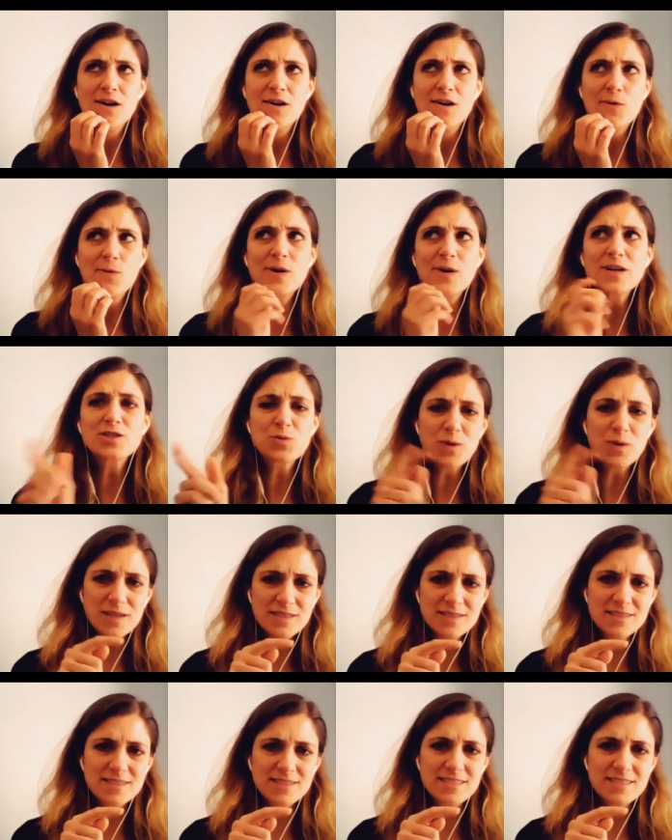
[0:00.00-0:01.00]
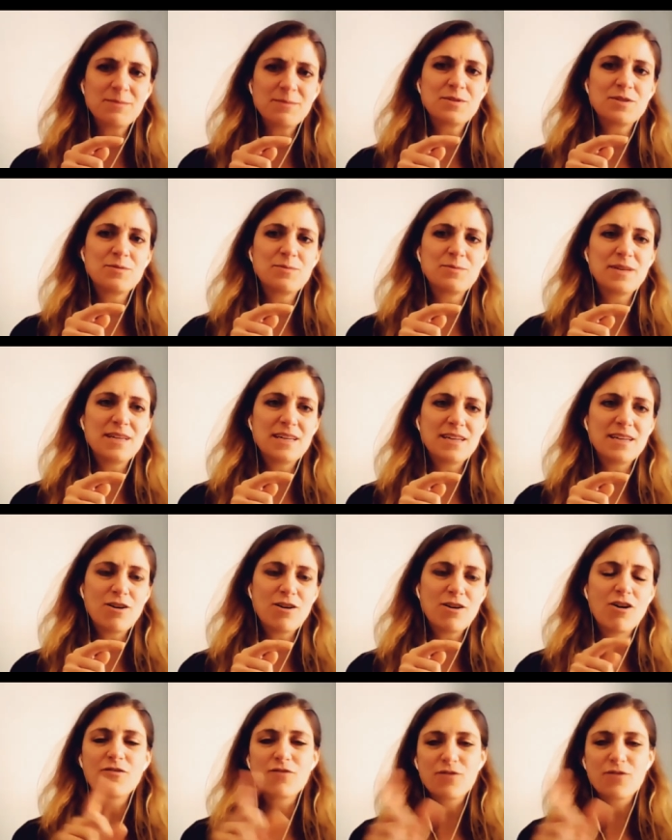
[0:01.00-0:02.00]
which ones seem to be
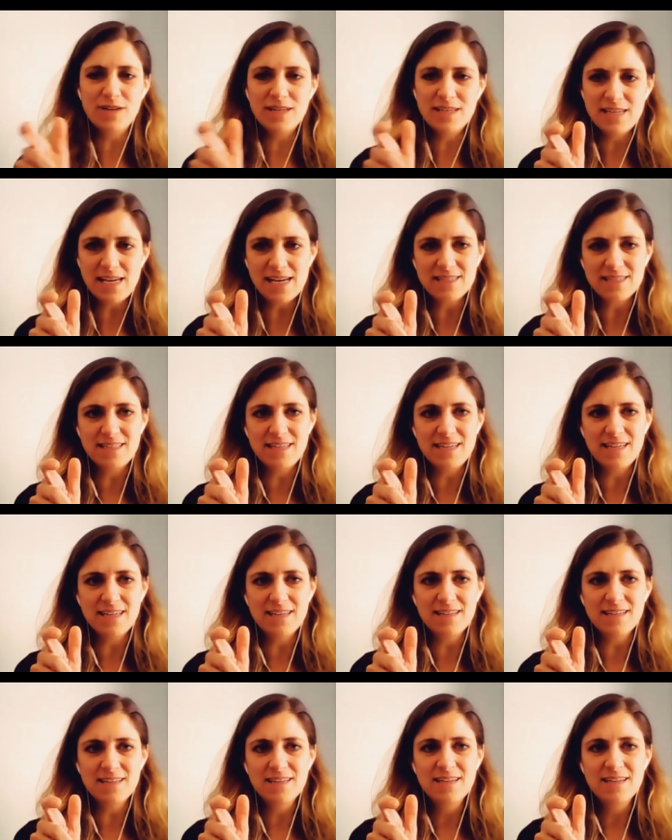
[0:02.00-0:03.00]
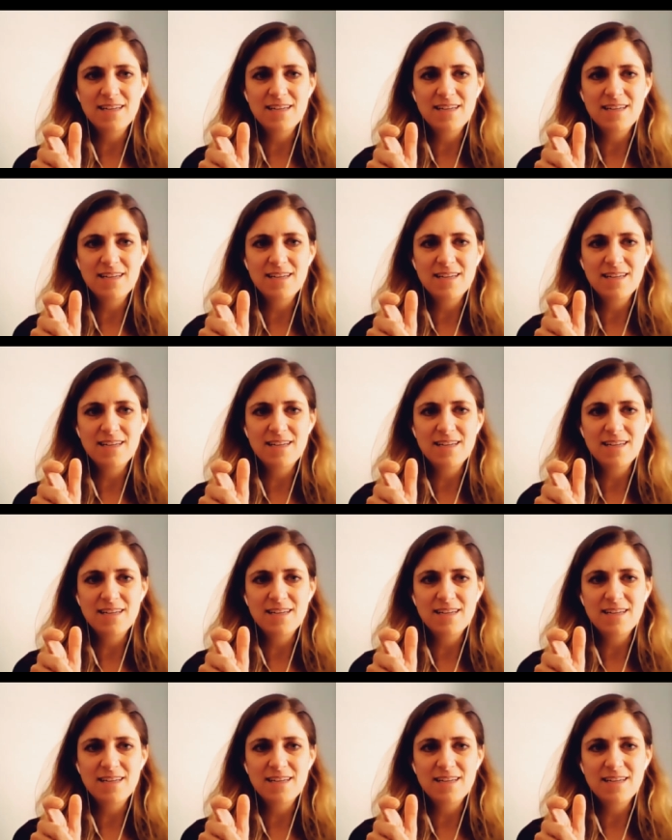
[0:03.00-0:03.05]
over-indexing